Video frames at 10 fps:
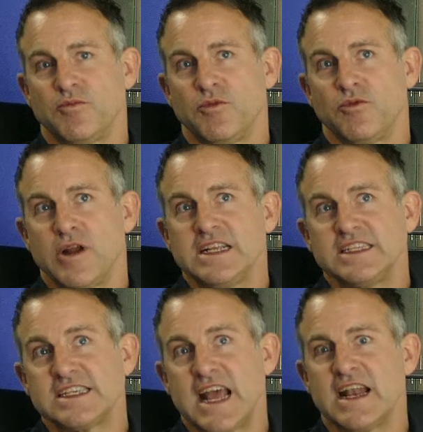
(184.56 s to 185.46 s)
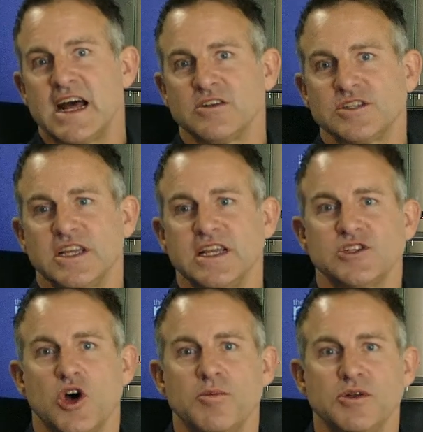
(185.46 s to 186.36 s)
really standout
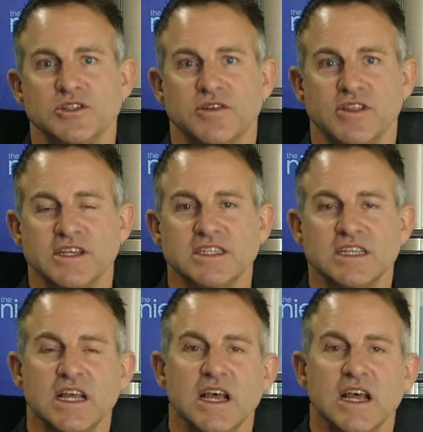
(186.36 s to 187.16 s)
examples of this.